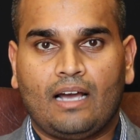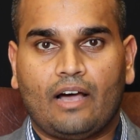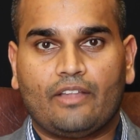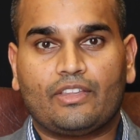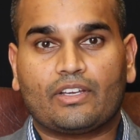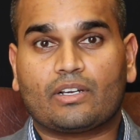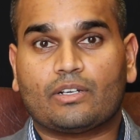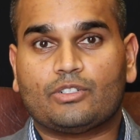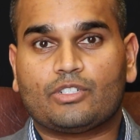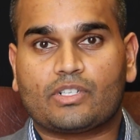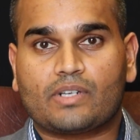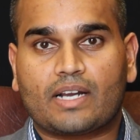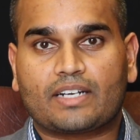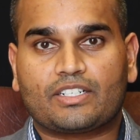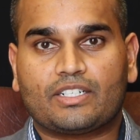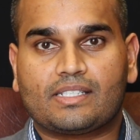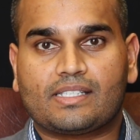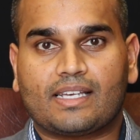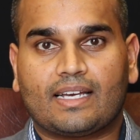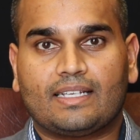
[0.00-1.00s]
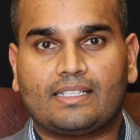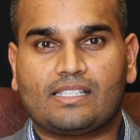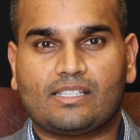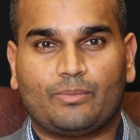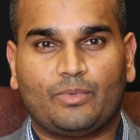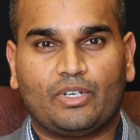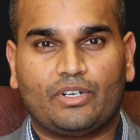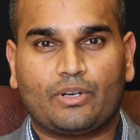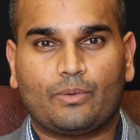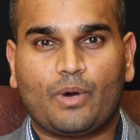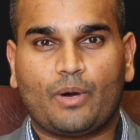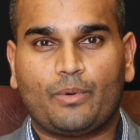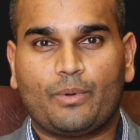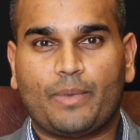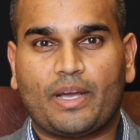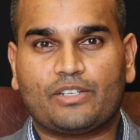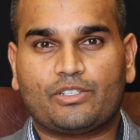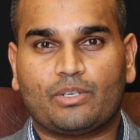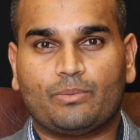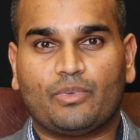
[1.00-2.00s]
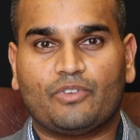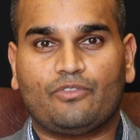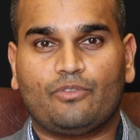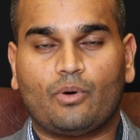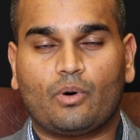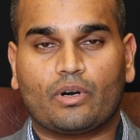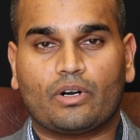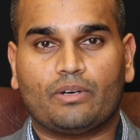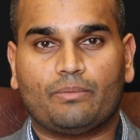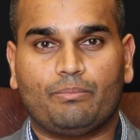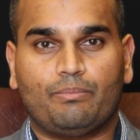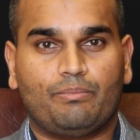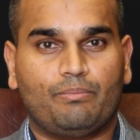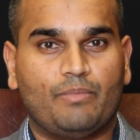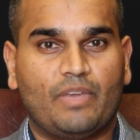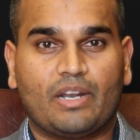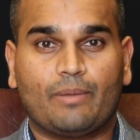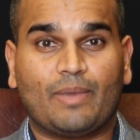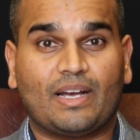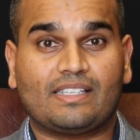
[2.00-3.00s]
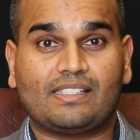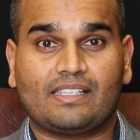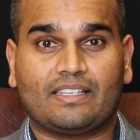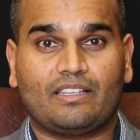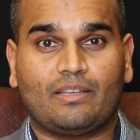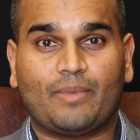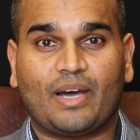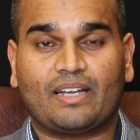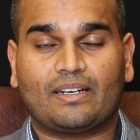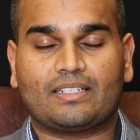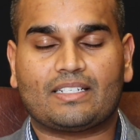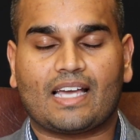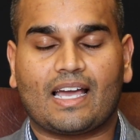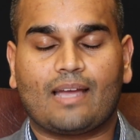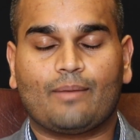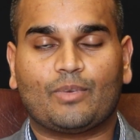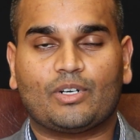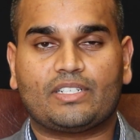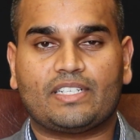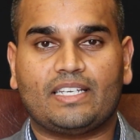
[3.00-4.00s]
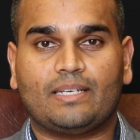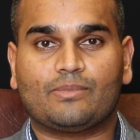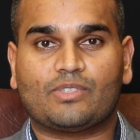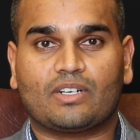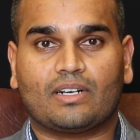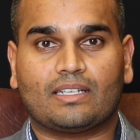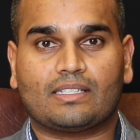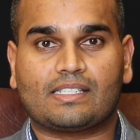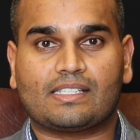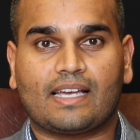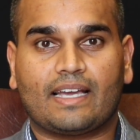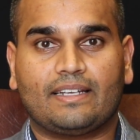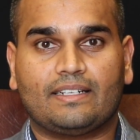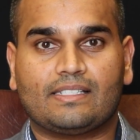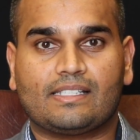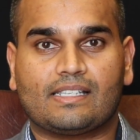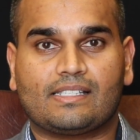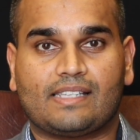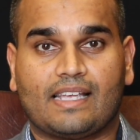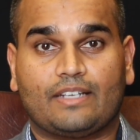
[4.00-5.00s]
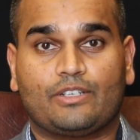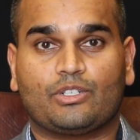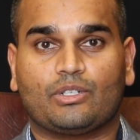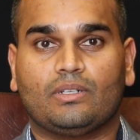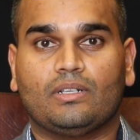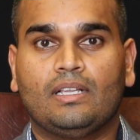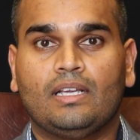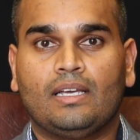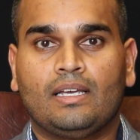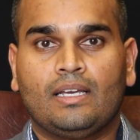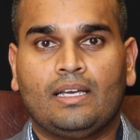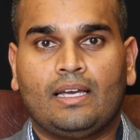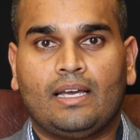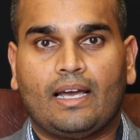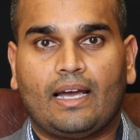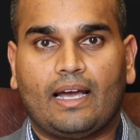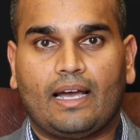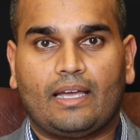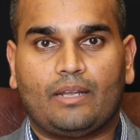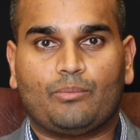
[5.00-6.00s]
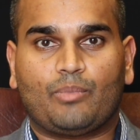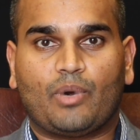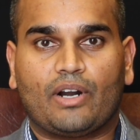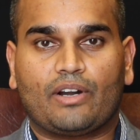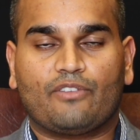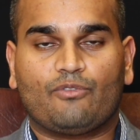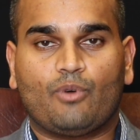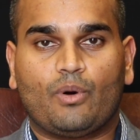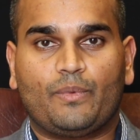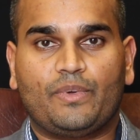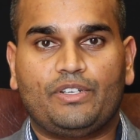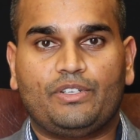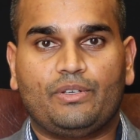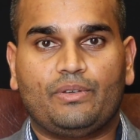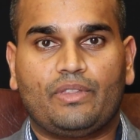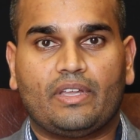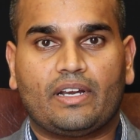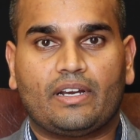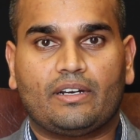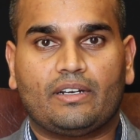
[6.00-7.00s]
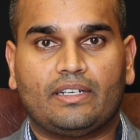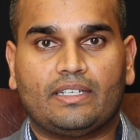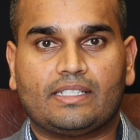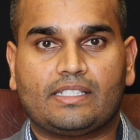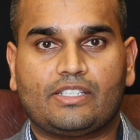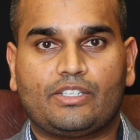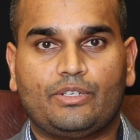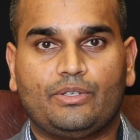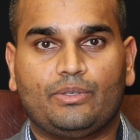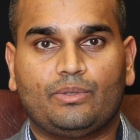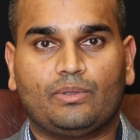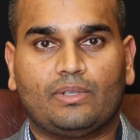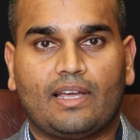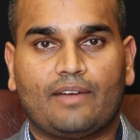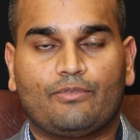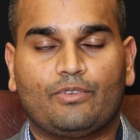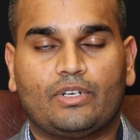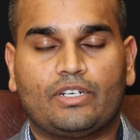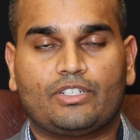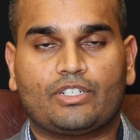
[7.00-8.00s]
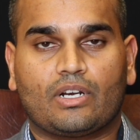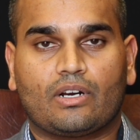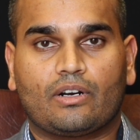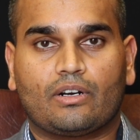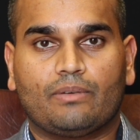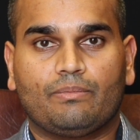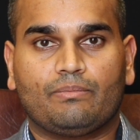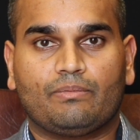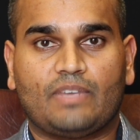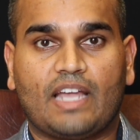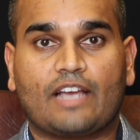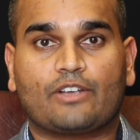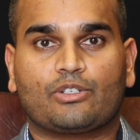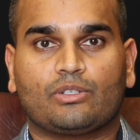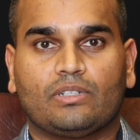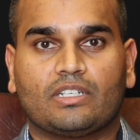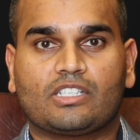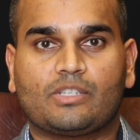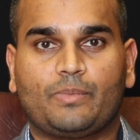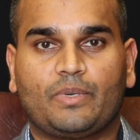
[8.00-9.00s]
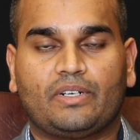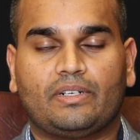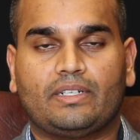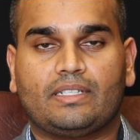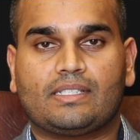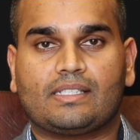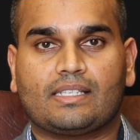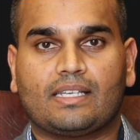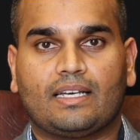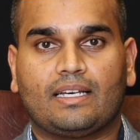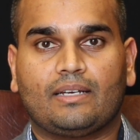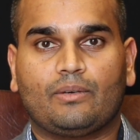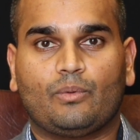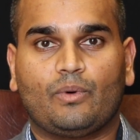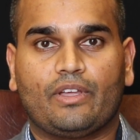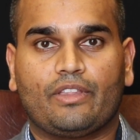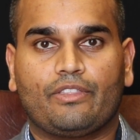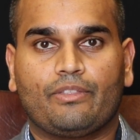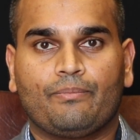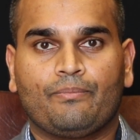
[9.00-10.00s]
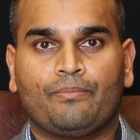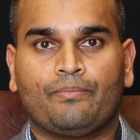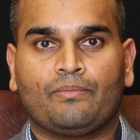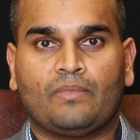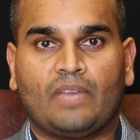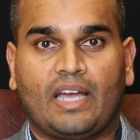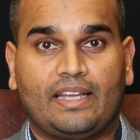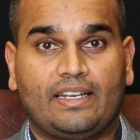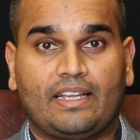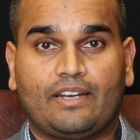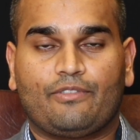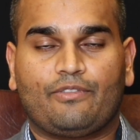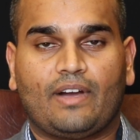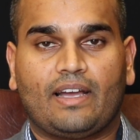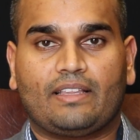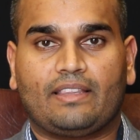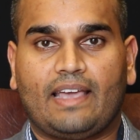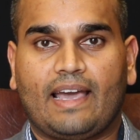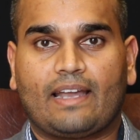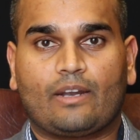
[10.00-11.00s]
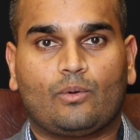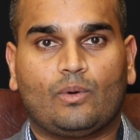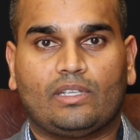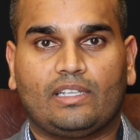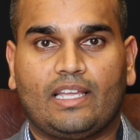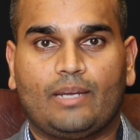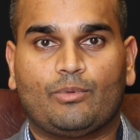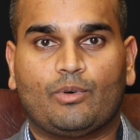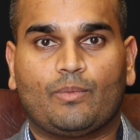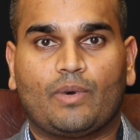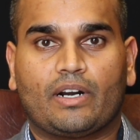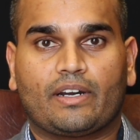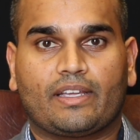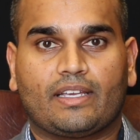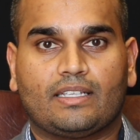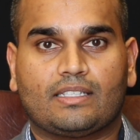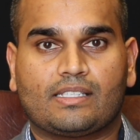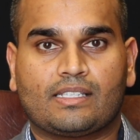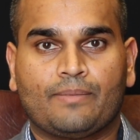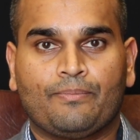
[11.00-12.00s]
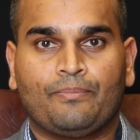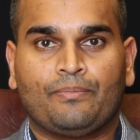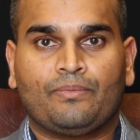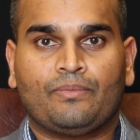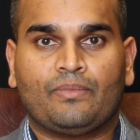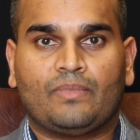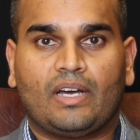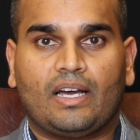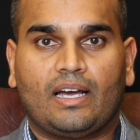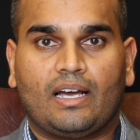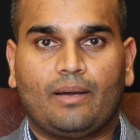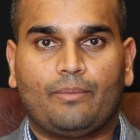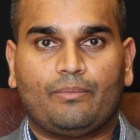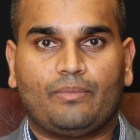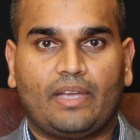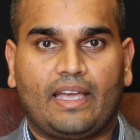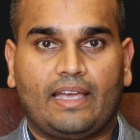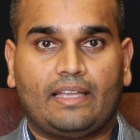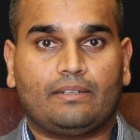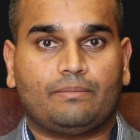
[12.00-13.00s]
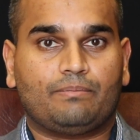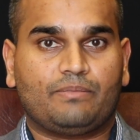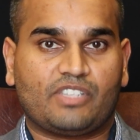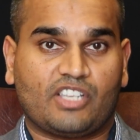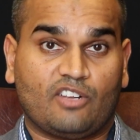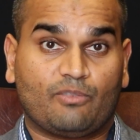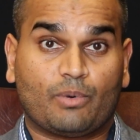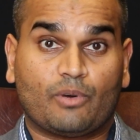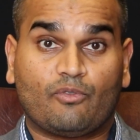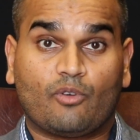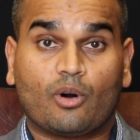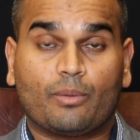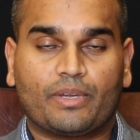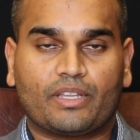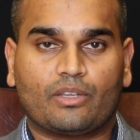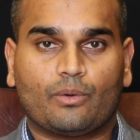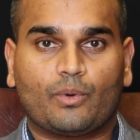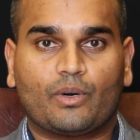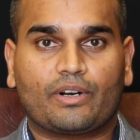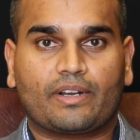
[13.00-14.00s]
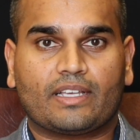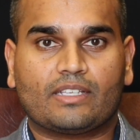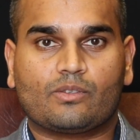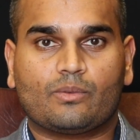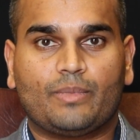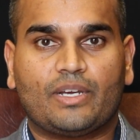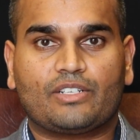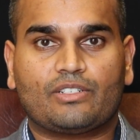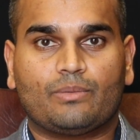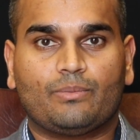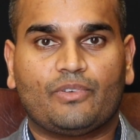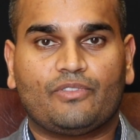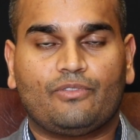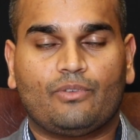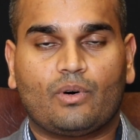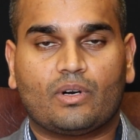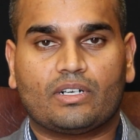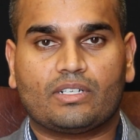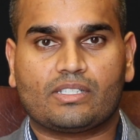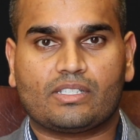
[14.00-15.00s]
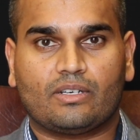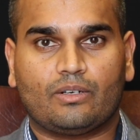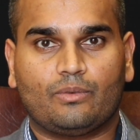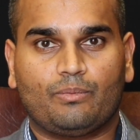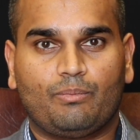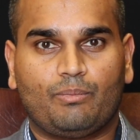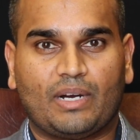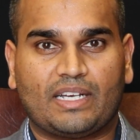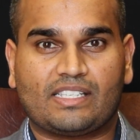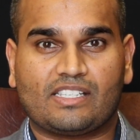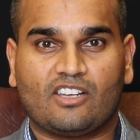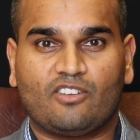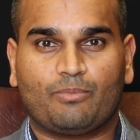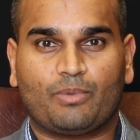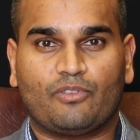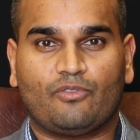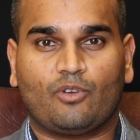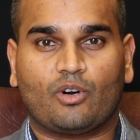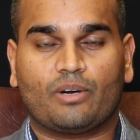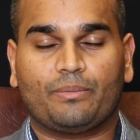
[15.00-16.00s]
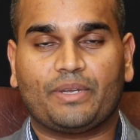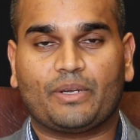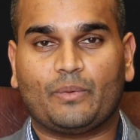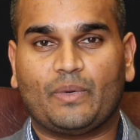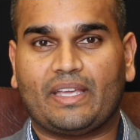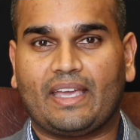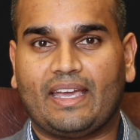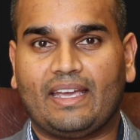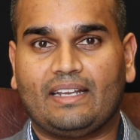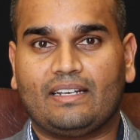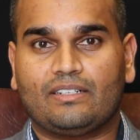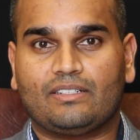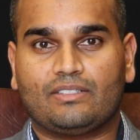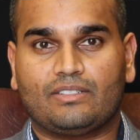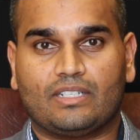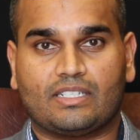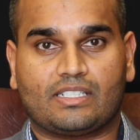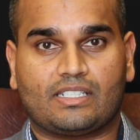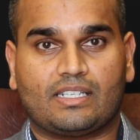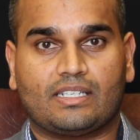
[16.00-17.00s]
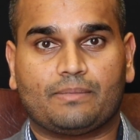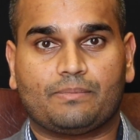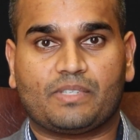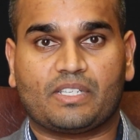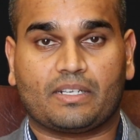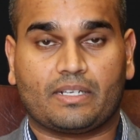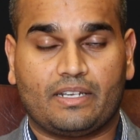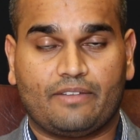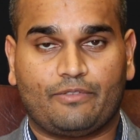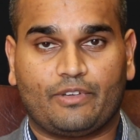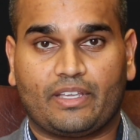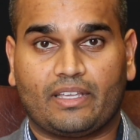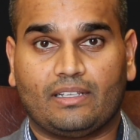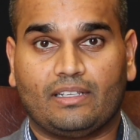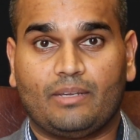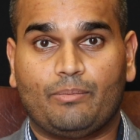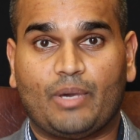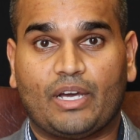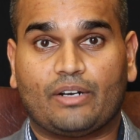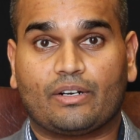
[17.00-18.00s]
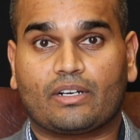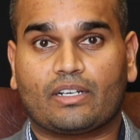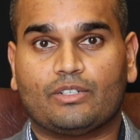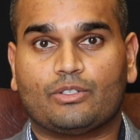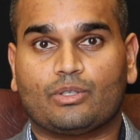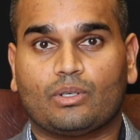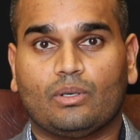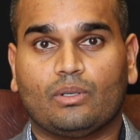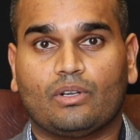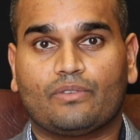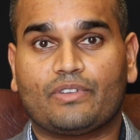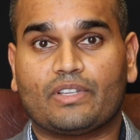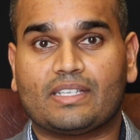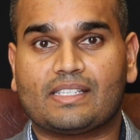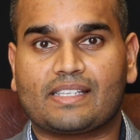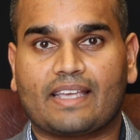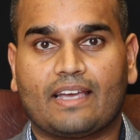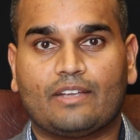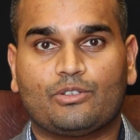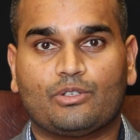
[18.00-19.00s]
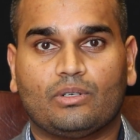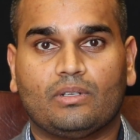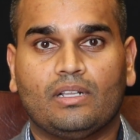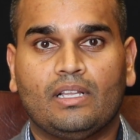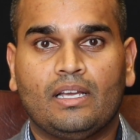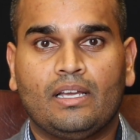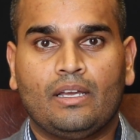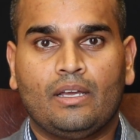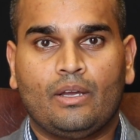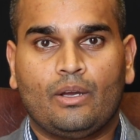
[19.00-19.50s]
On the construction side, similar to what we mentioned before, minimizing the amount of time our teams are on site is essential. And part of what we do there is to leverage our national experience with identifying the adequate labor markets and self-performing the work, as we mentioned before. So by self-performing, we gain just a significantly better control over the schedule.